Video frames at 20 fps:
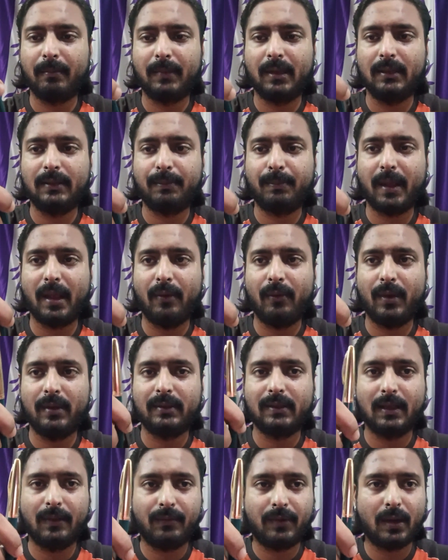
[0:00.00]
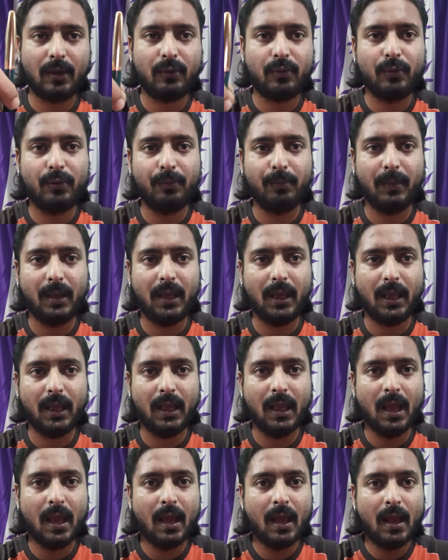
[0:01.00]
This pen was gifted to
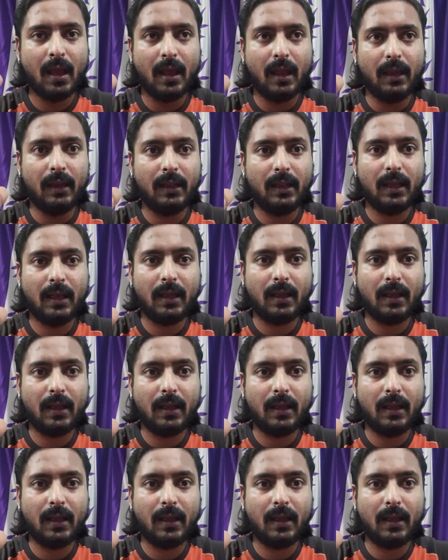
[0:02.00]
me in